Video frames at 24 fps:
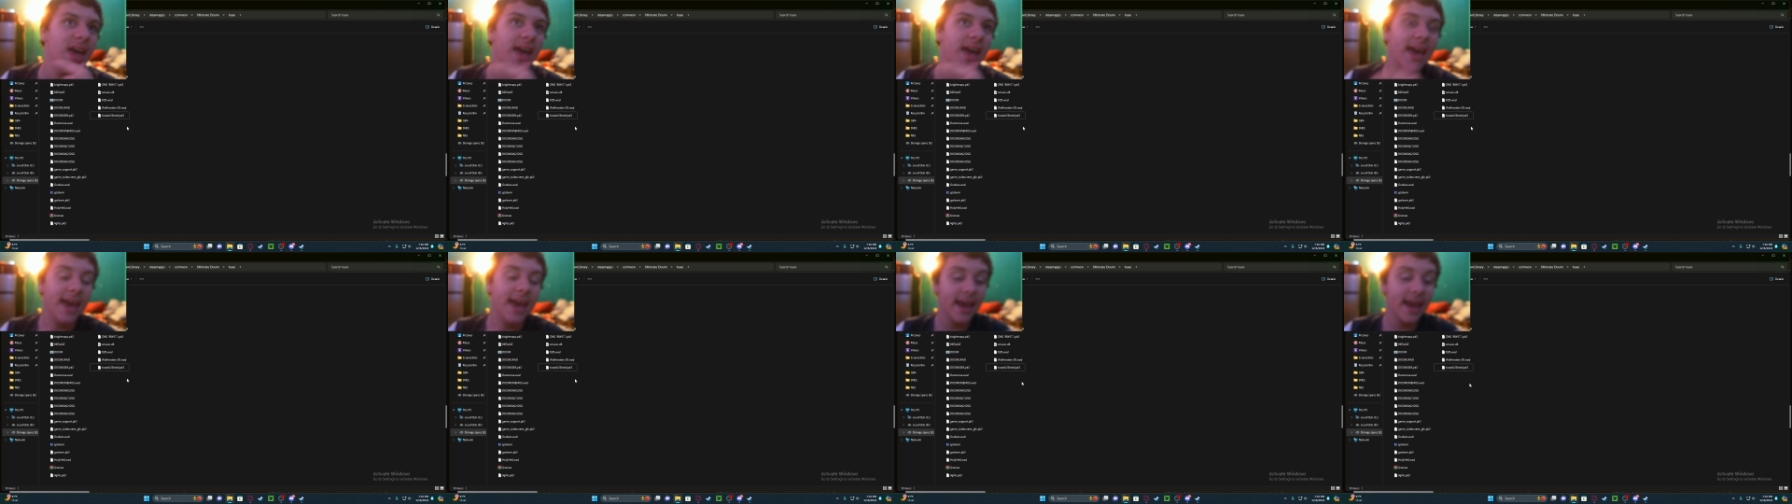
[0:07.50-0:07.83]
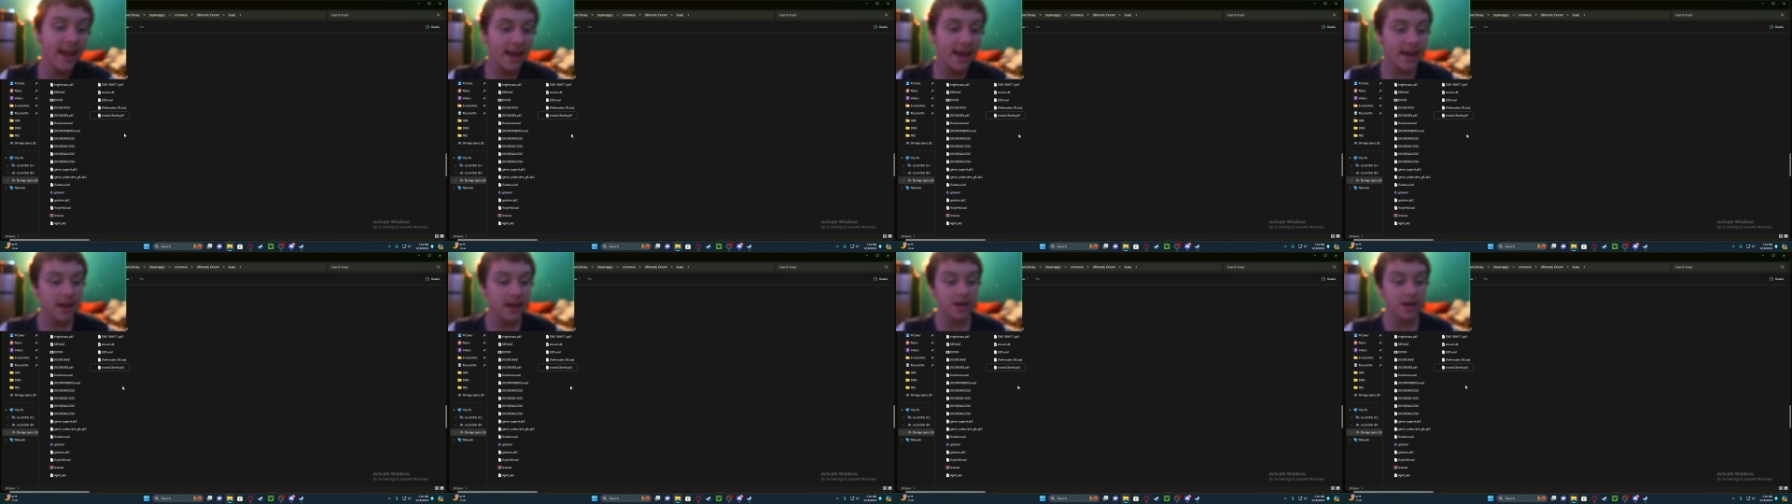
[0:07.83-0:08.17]

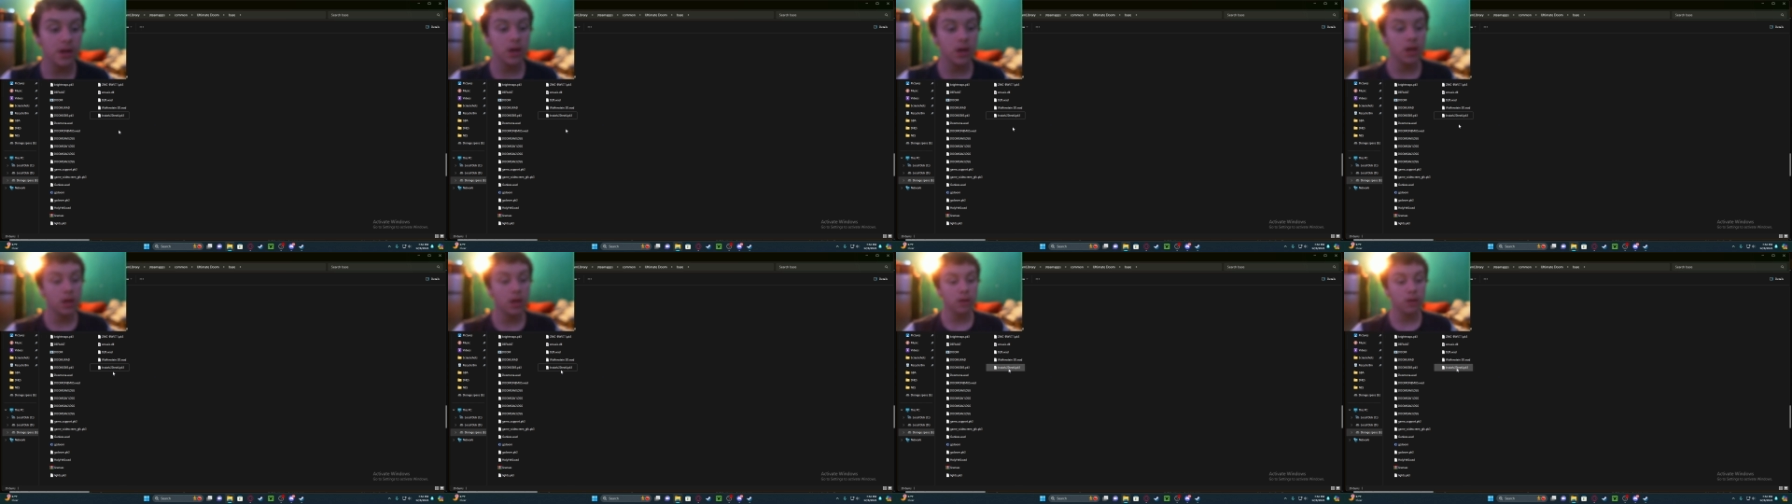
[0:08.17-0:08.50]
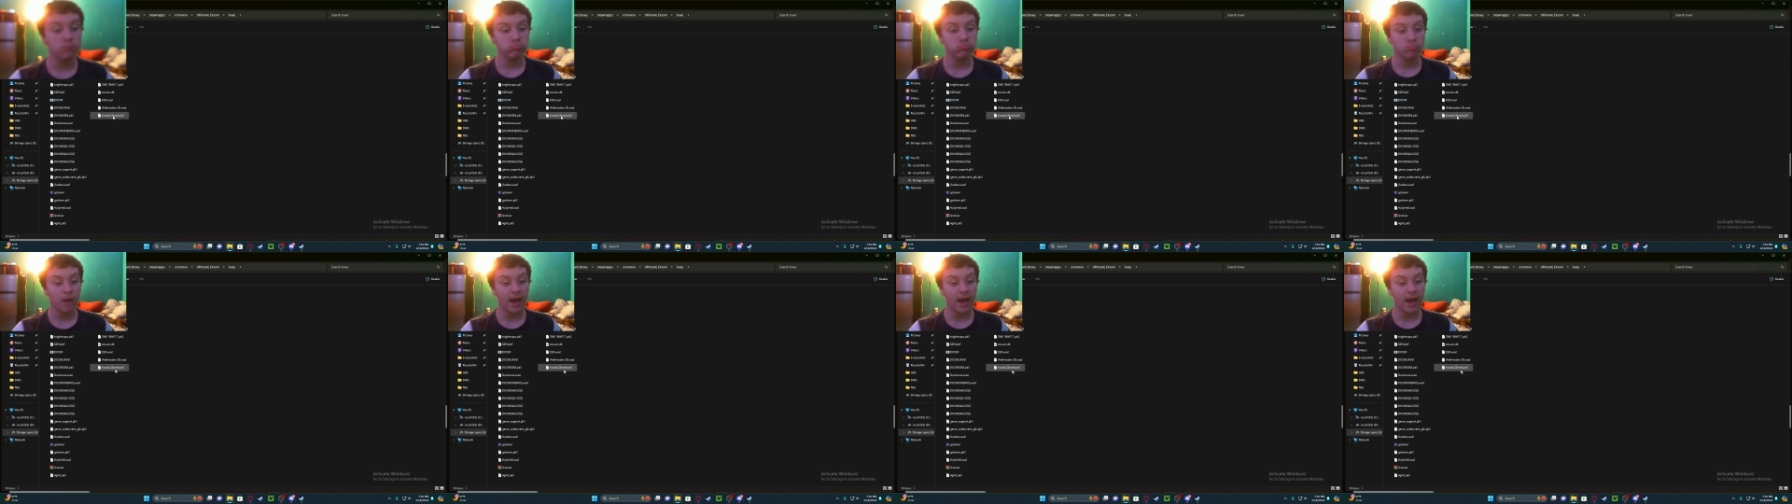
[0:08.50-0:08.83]
And
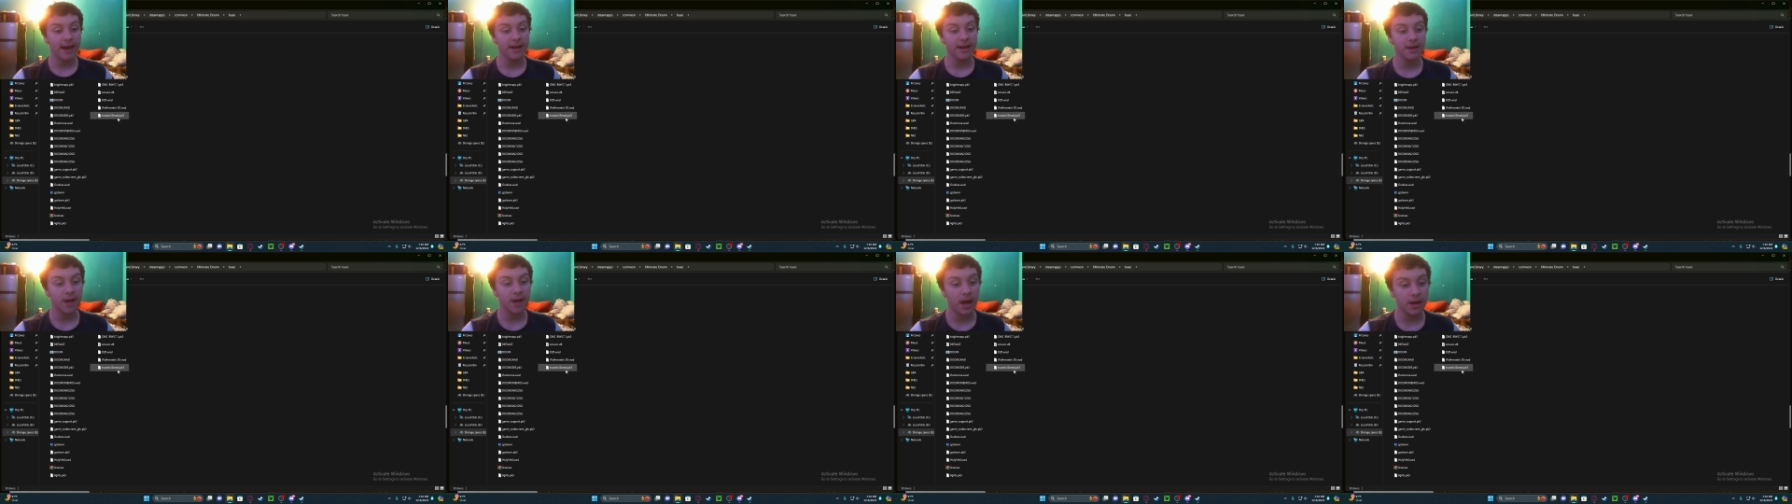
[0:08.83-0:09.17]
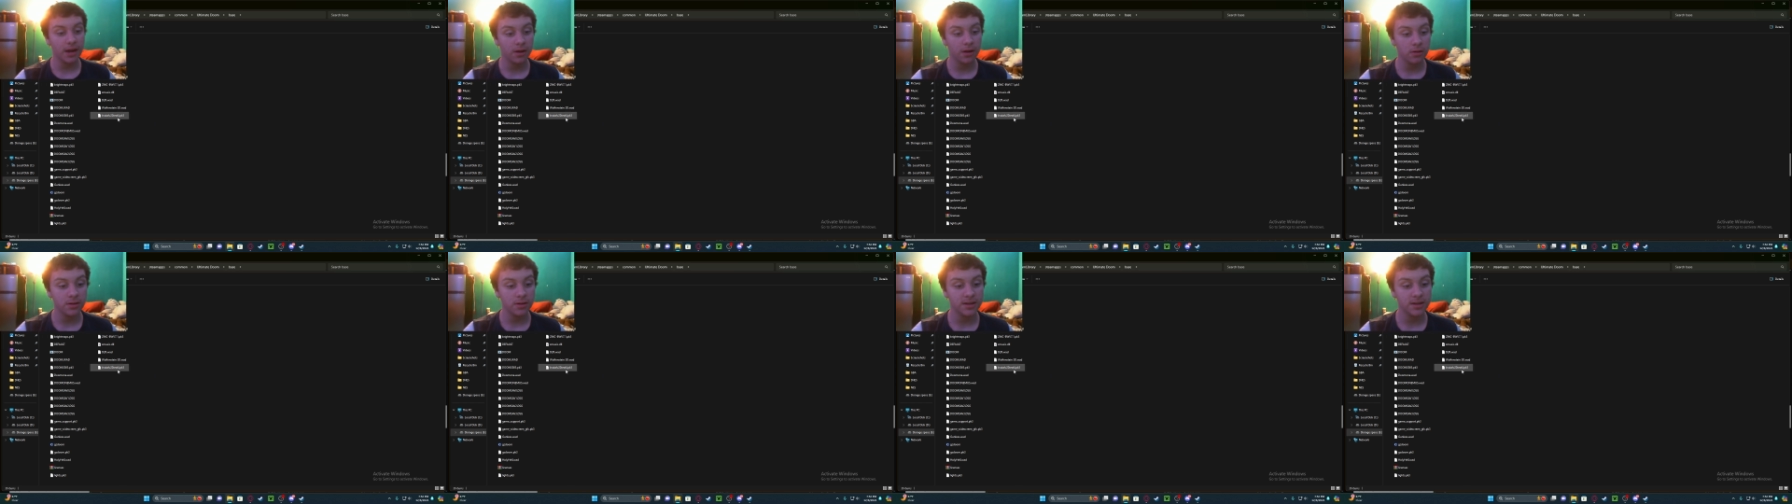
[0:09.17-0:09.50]
um, I did not
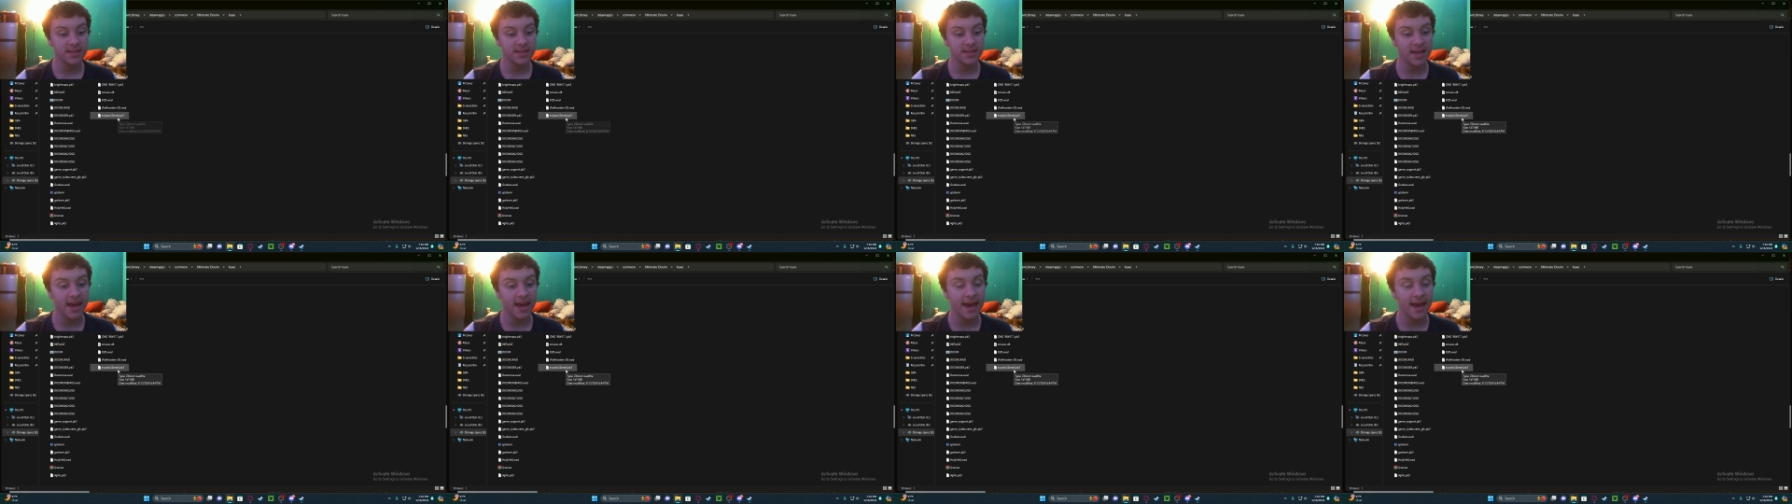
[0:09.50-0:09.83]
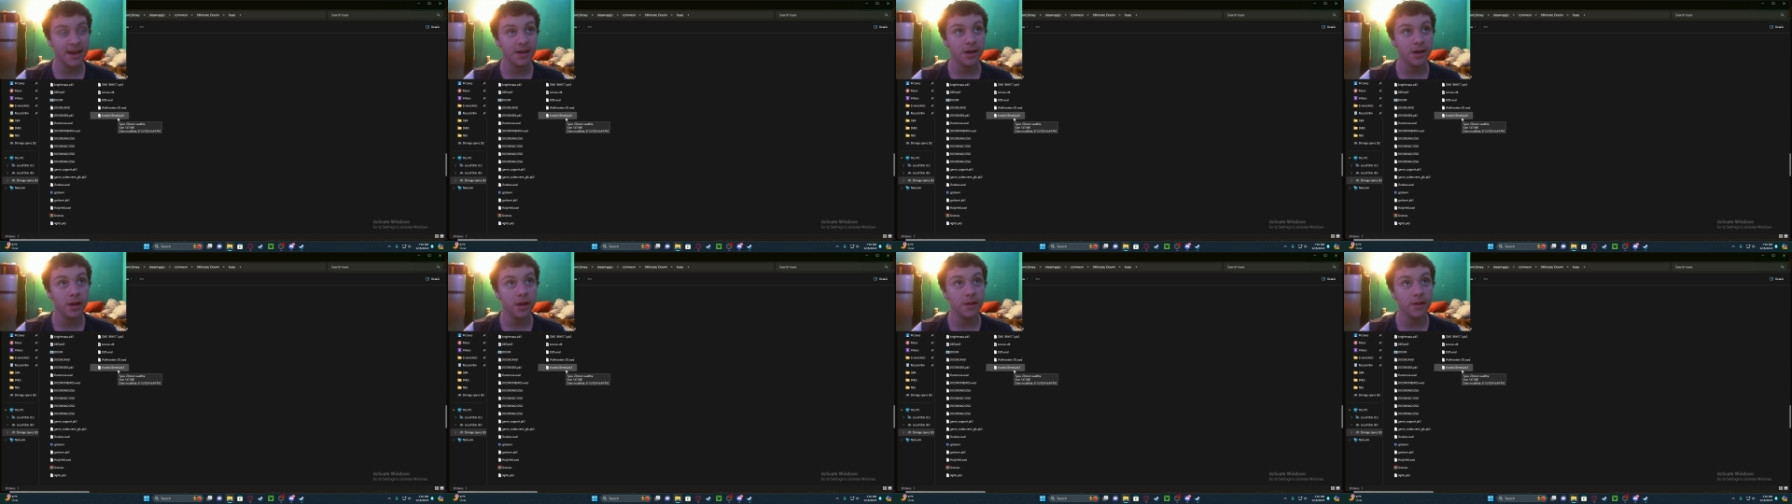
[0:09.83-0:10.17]
notice they had
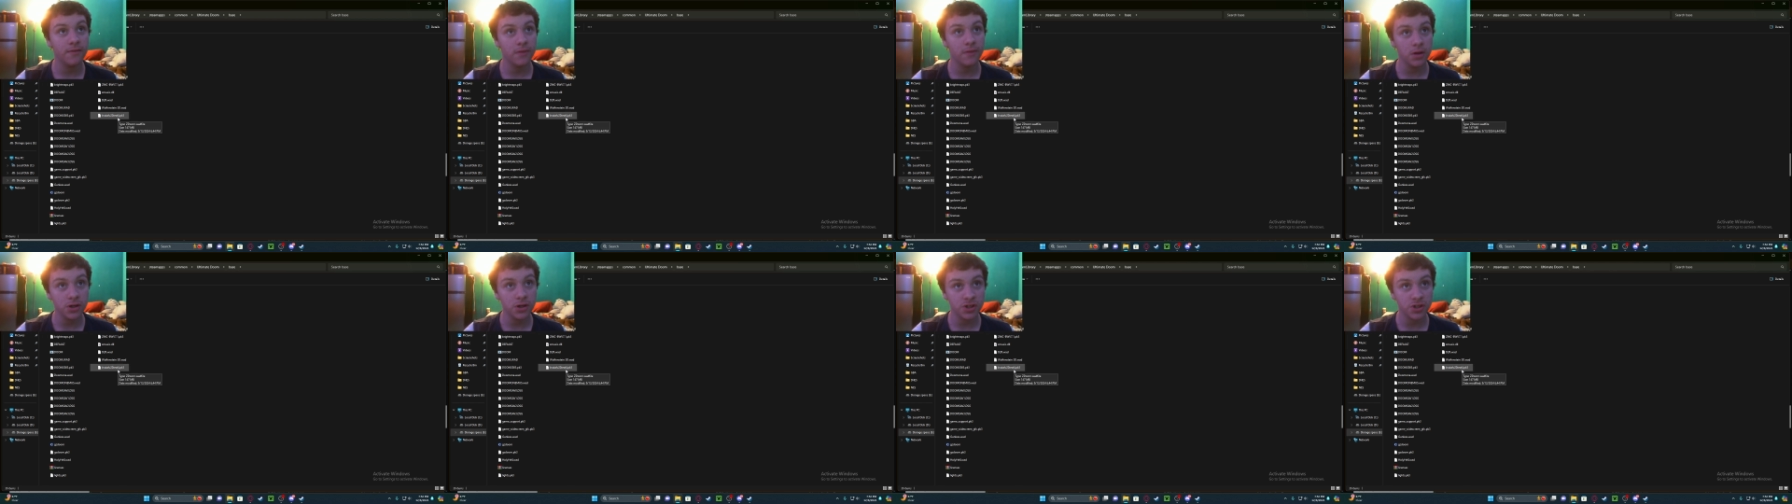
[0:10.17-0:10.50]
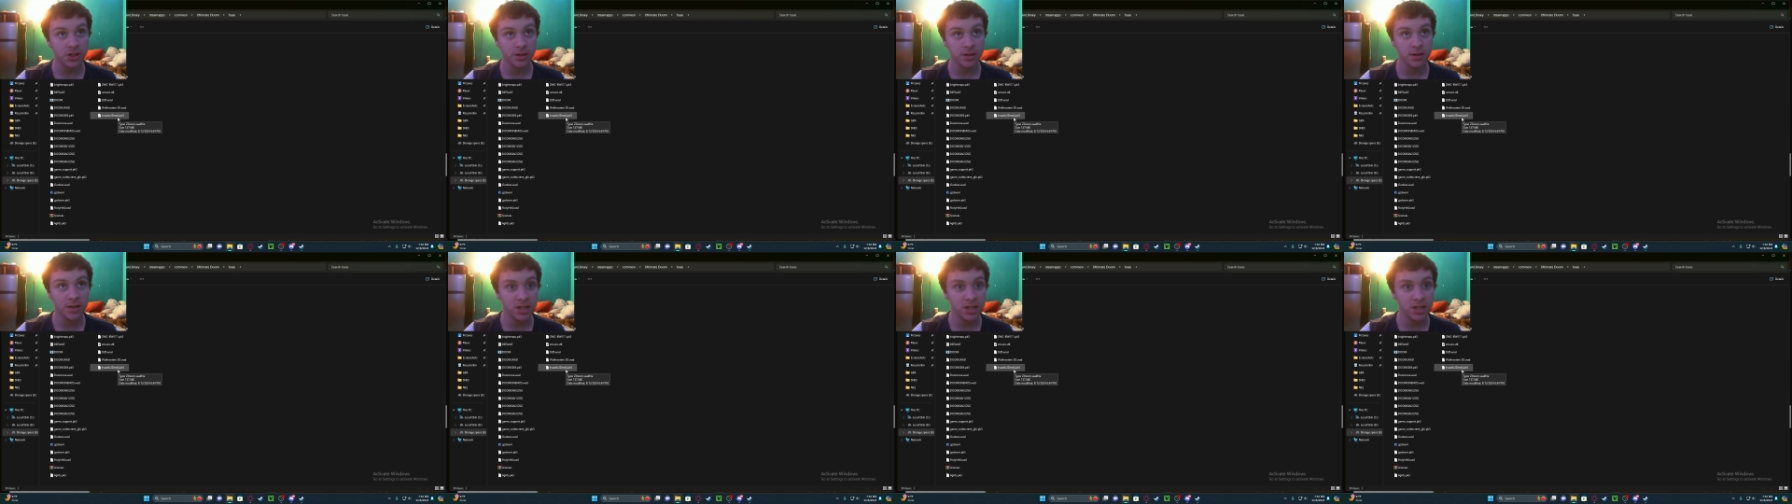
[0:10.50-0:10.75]
another version.